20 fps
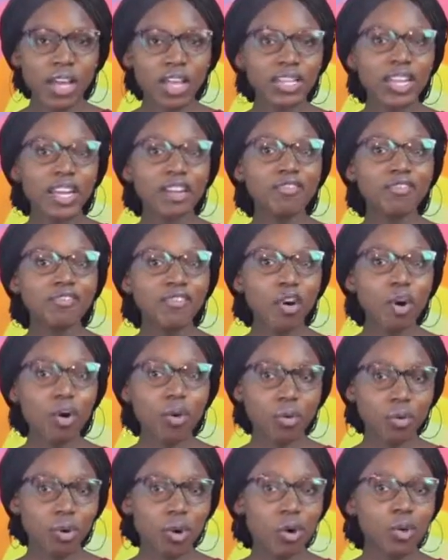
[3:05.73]
Then
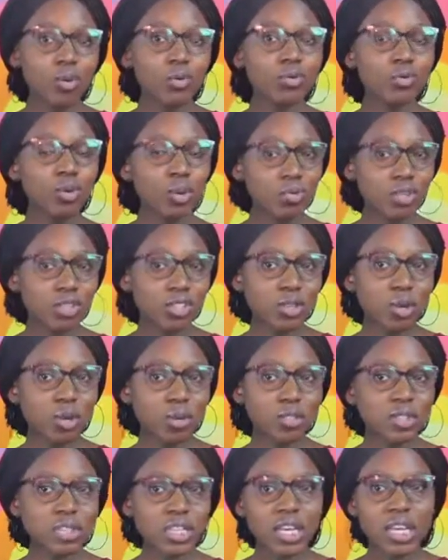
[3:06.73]
4. No
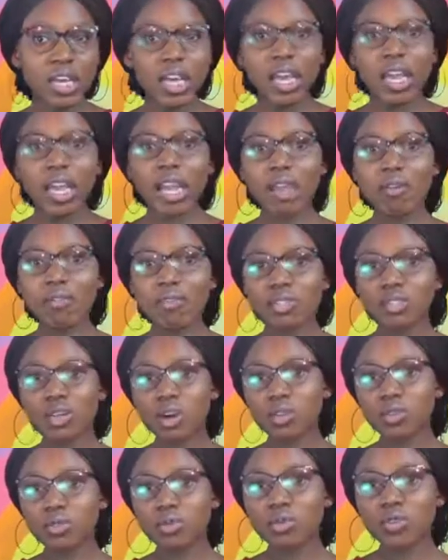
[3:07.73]
results. A
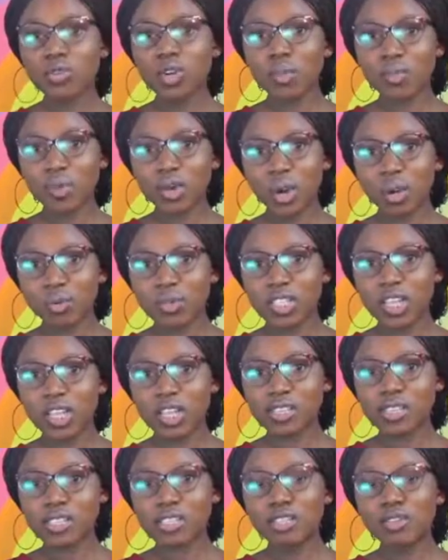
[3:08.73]
result could not be
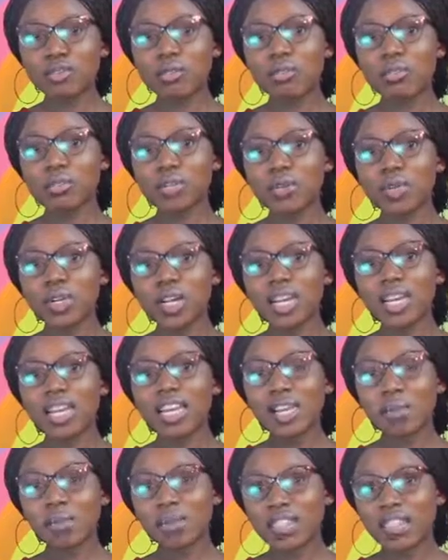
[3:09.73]
obtained due to
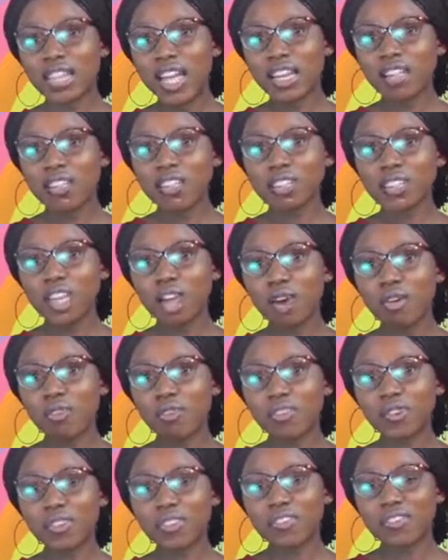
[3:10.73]
limited
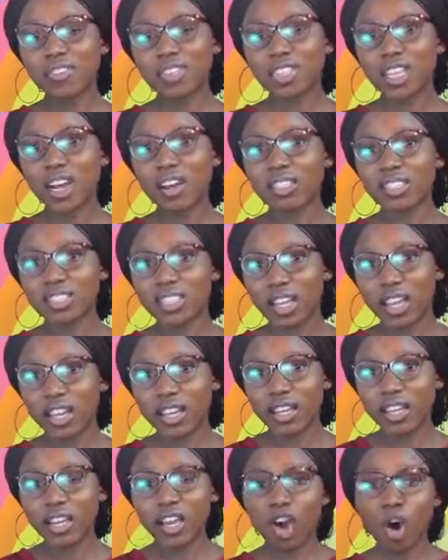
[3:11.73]
cell-free fetal
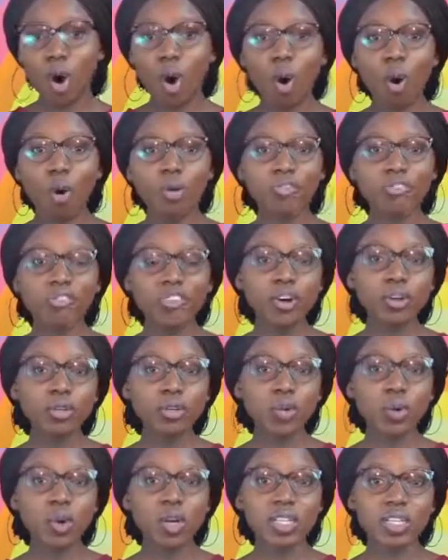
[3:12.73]
DNA or
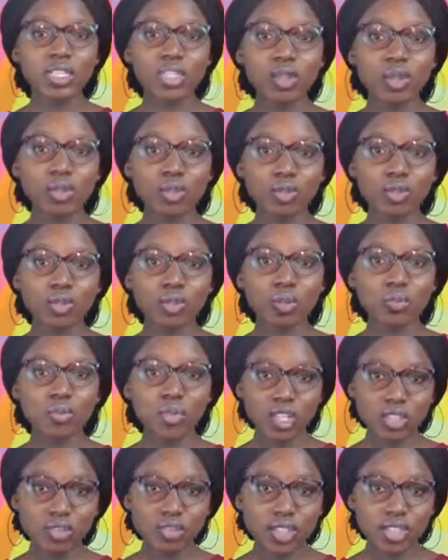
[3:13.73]
failed quality control
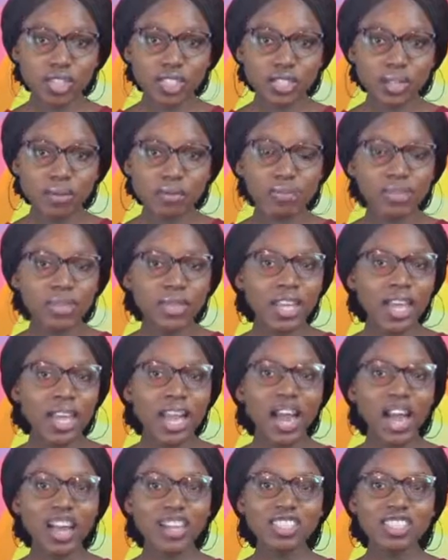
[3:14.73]
metrics.
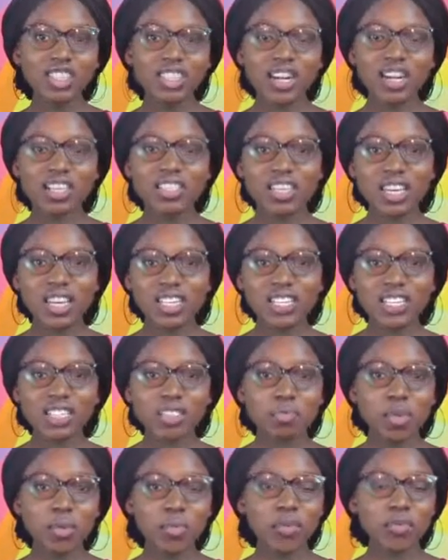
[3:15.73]
Additional
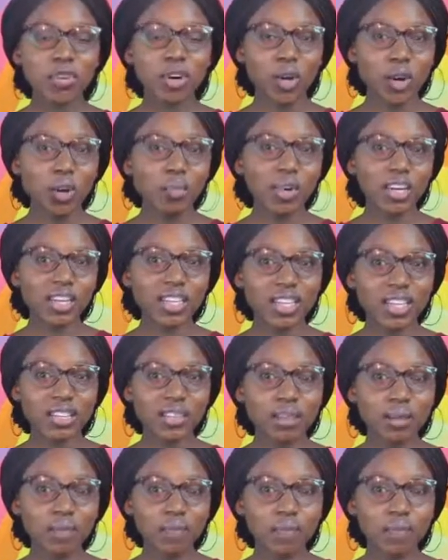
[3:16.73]
testing may be recommended.